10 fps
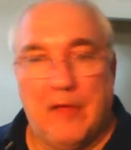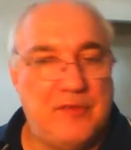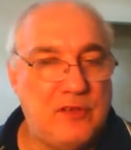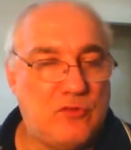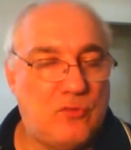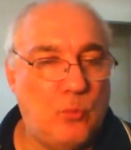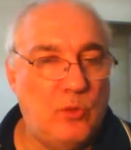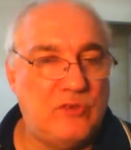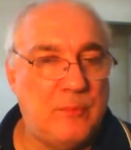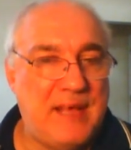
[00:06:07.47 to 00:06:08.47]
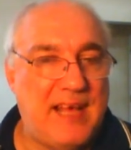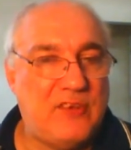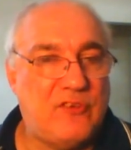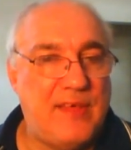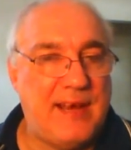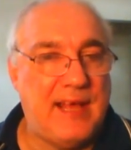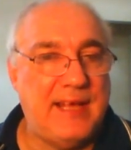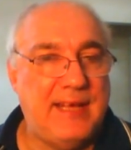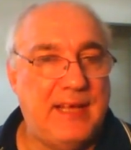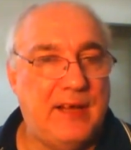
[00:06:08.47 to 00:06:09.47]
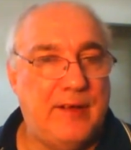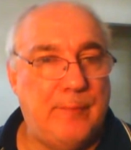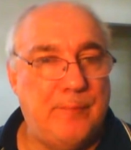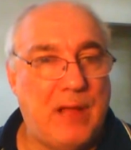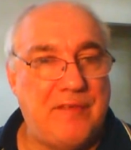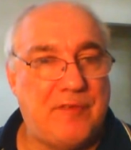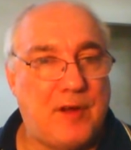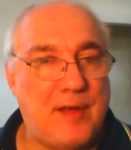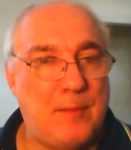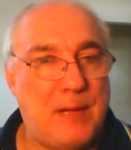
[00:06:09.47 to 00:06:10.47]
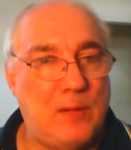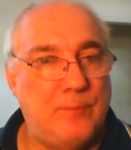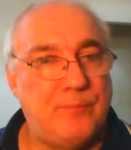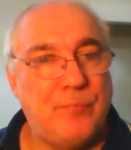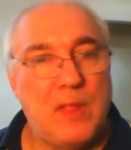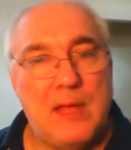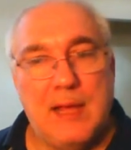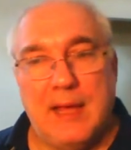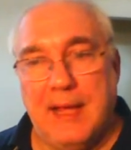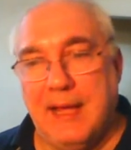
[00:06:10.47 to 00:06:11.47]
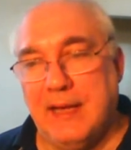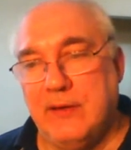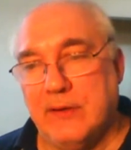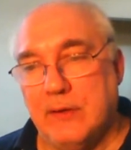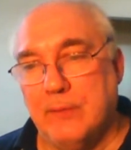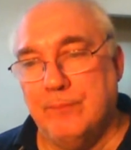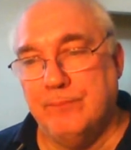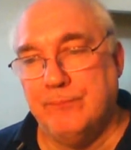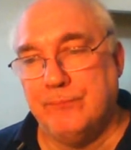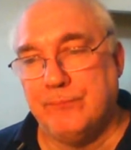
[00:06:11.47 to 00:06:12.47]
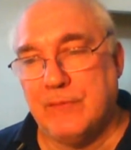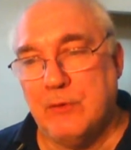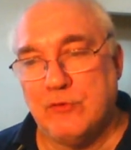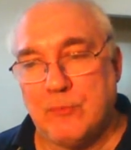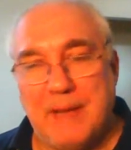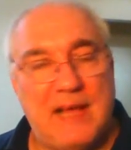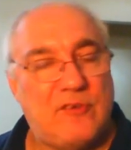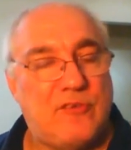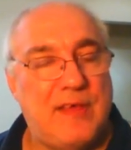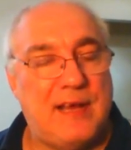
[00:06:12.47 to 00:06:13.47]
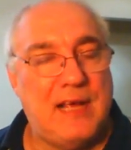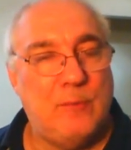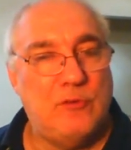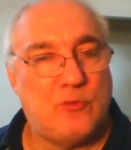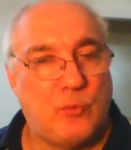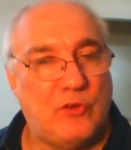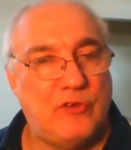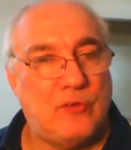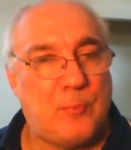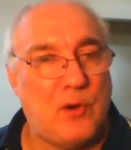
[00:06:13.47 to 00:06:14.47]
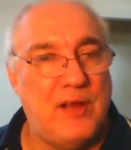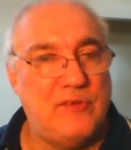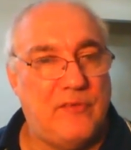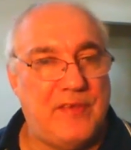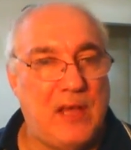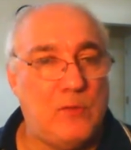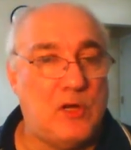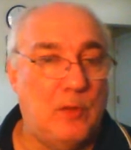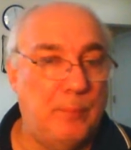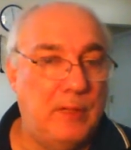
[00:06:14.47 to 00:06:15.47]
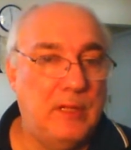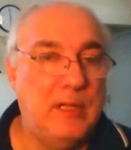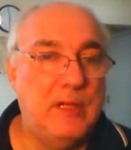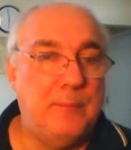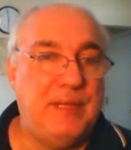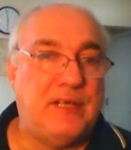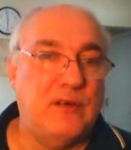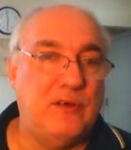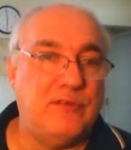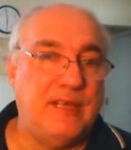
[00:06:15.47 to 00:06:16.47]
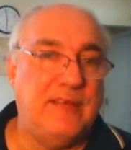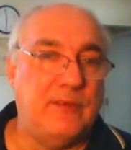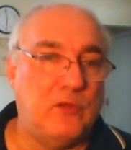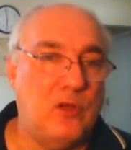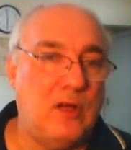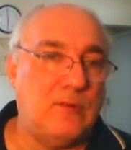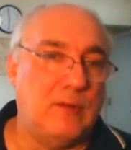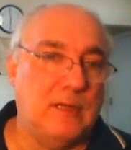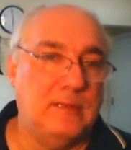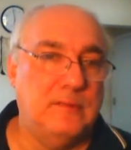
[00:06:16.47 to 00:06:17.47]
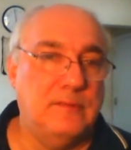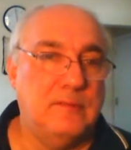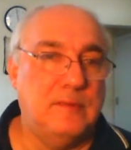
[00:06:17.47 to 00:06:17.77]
This was a match that I forgot about, and it was a match that I was really surprised at the outcome, because in the long run,